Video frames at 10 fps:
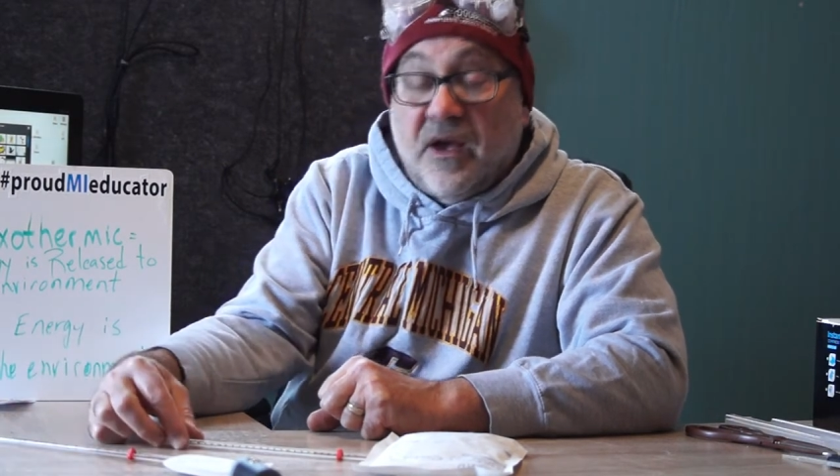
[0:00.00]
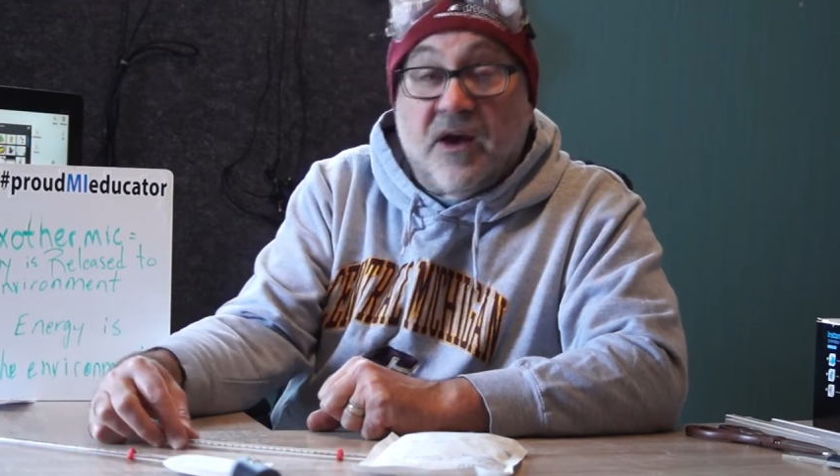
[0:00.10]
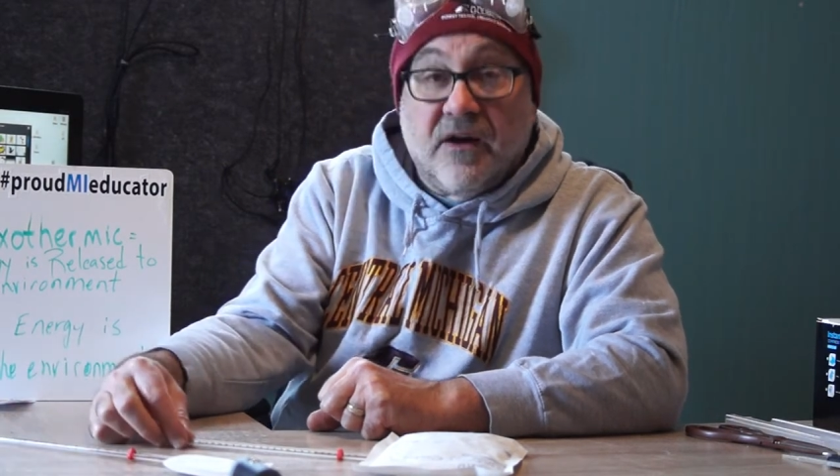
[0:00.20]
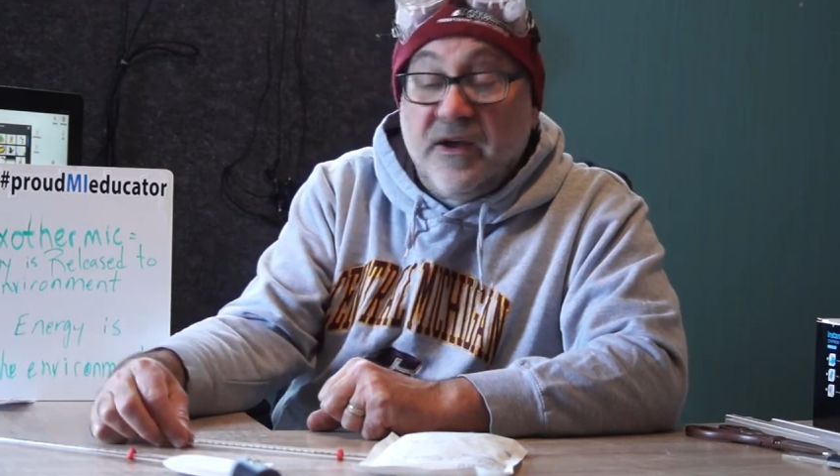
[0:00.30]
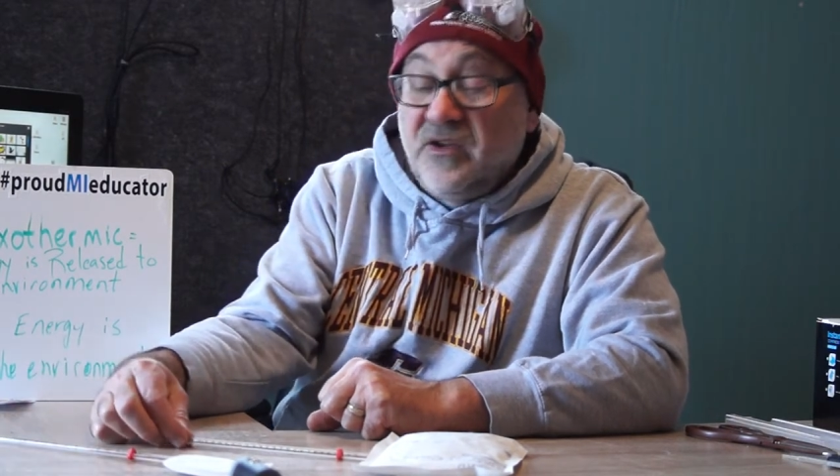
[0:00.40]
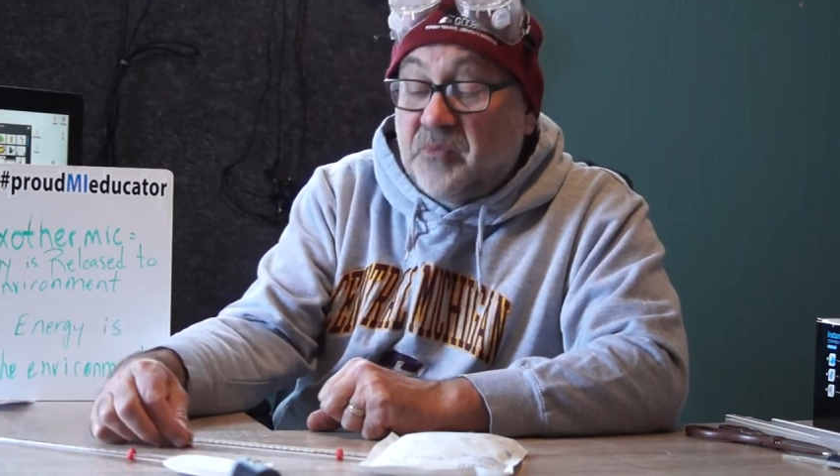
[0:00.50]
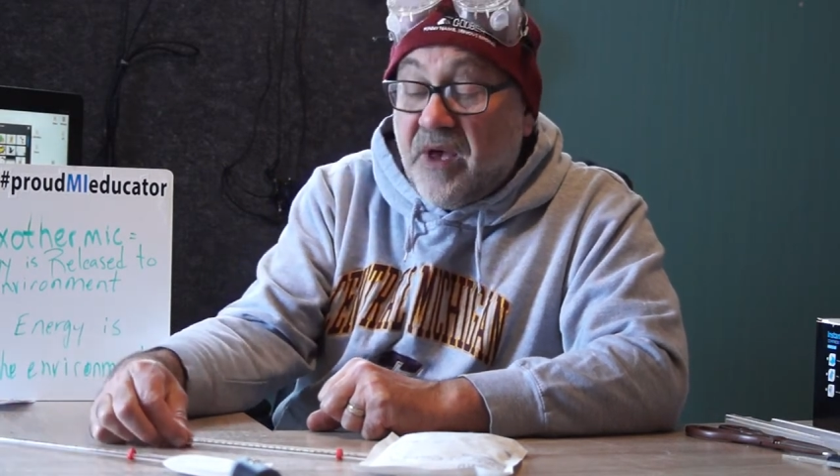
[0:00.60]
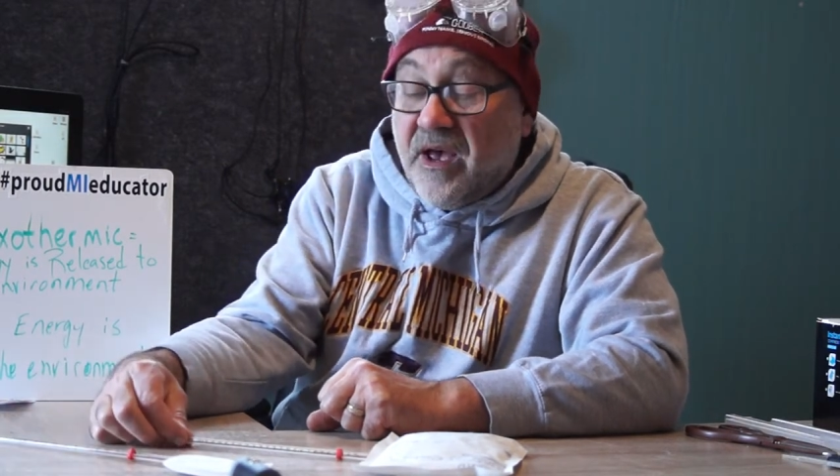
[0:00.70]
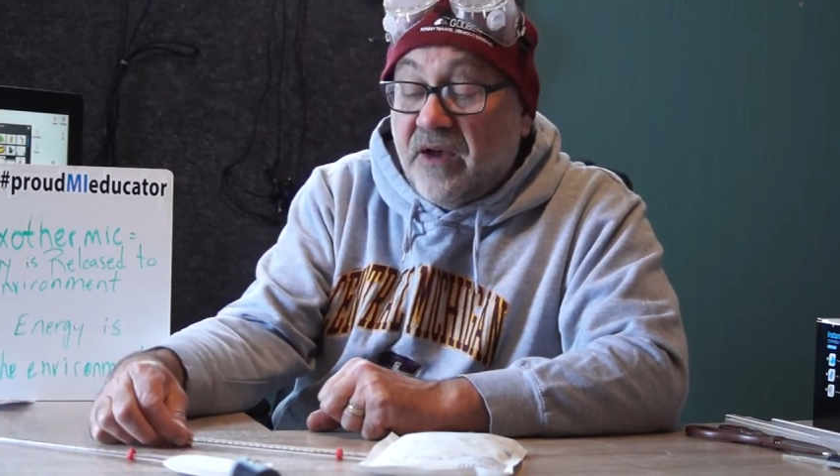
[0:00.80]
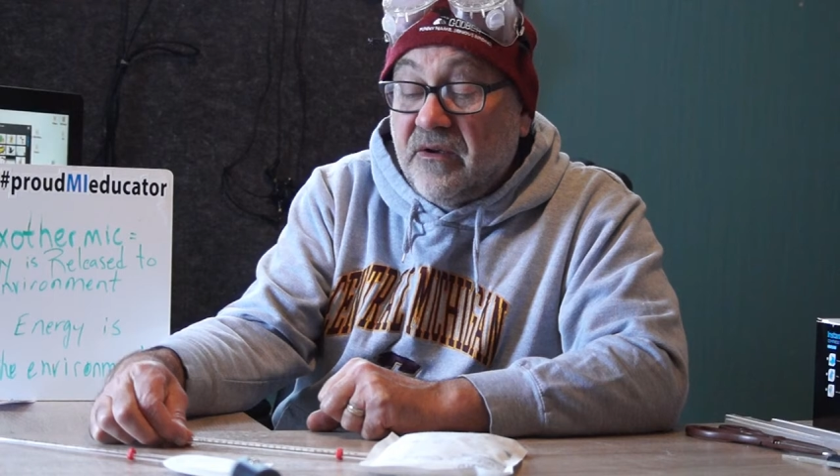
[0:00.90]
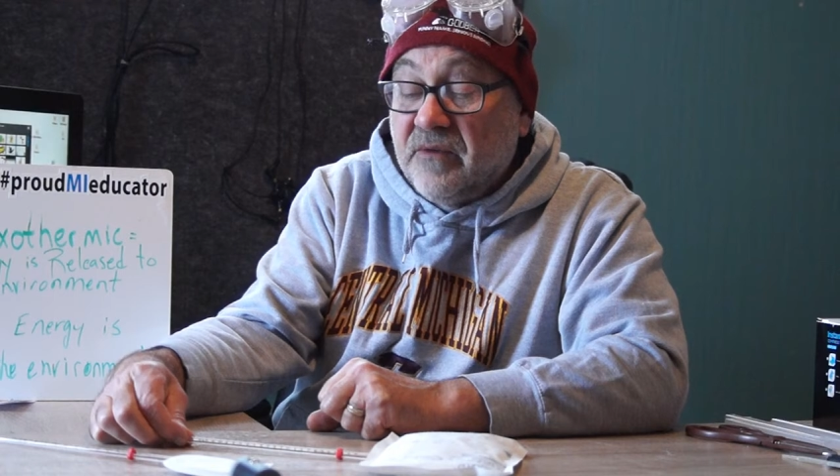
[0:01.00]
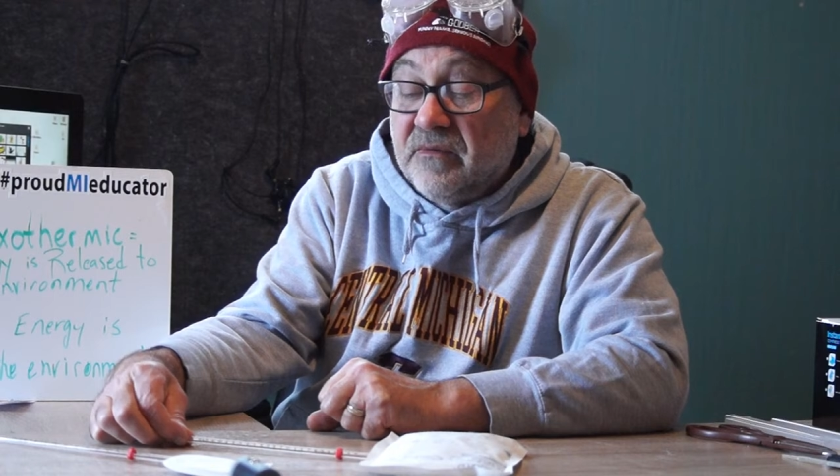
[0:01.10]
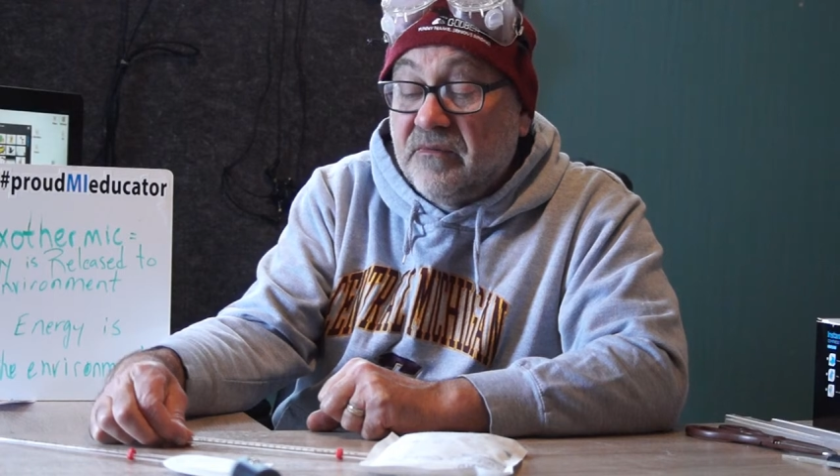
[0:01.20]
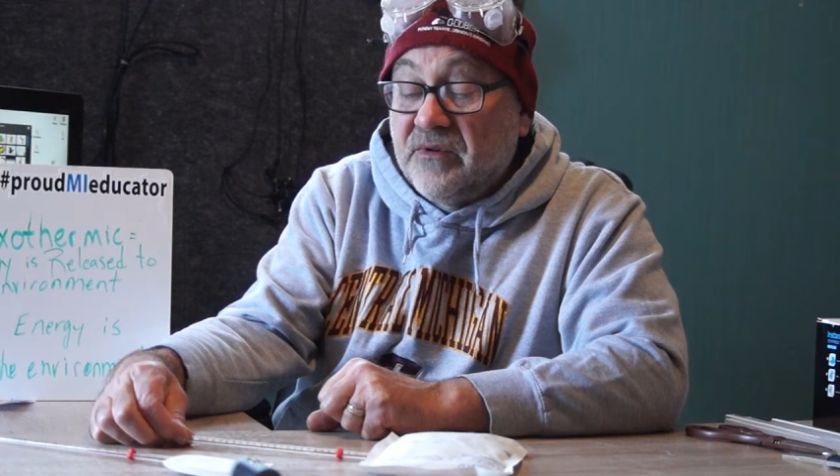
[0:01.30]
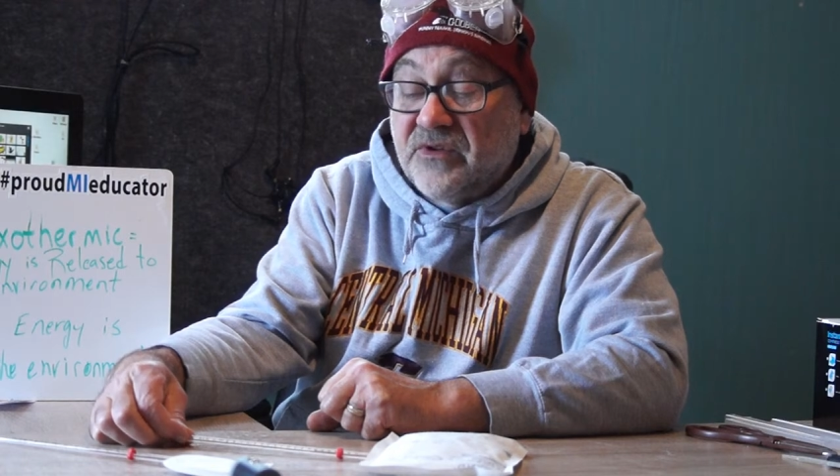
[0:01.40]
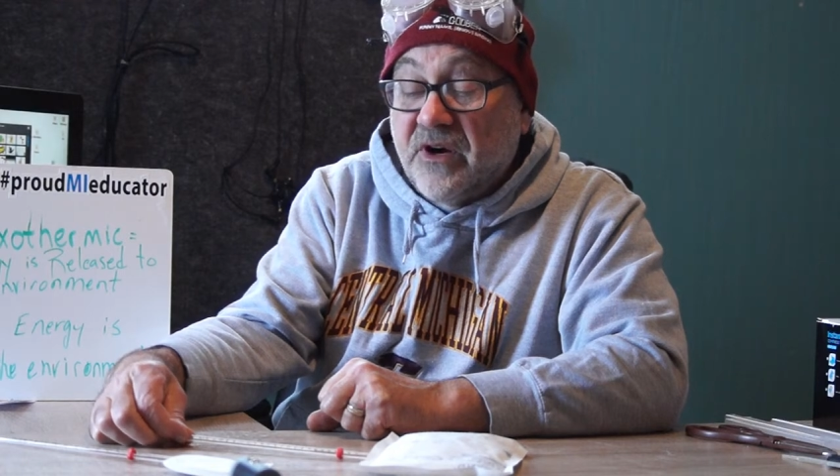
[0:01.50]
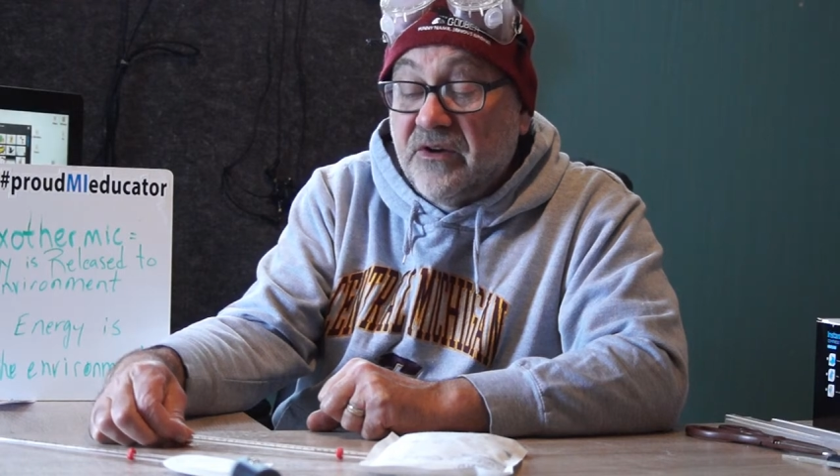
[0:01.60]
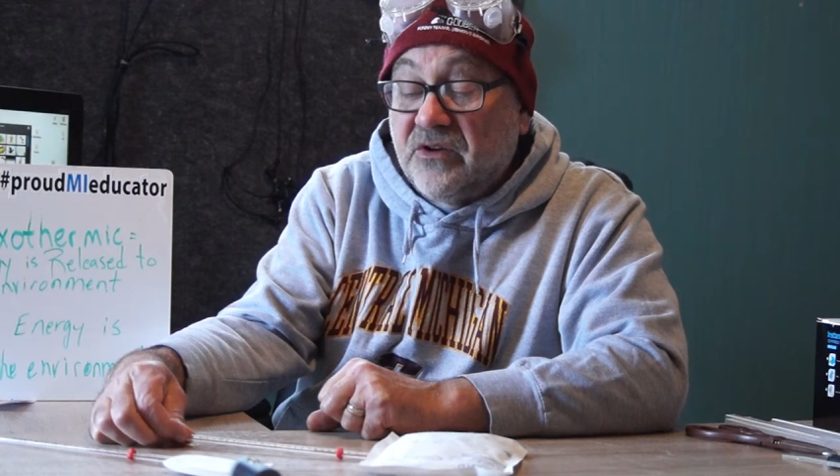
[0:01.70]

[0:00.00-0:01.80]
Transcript: Our ice pack, we started